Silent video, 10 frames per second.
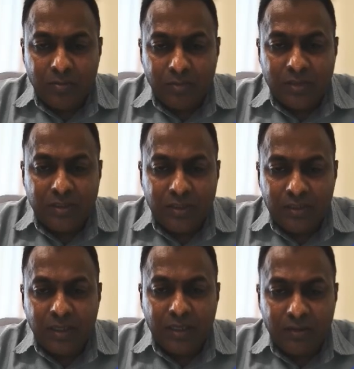
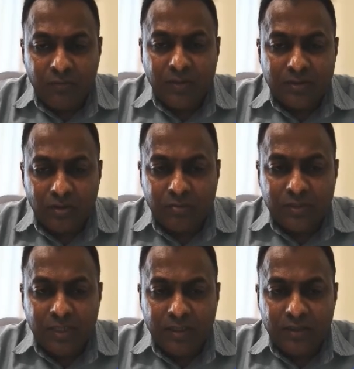machine and a fixed
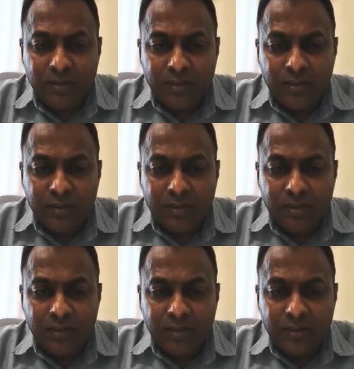object.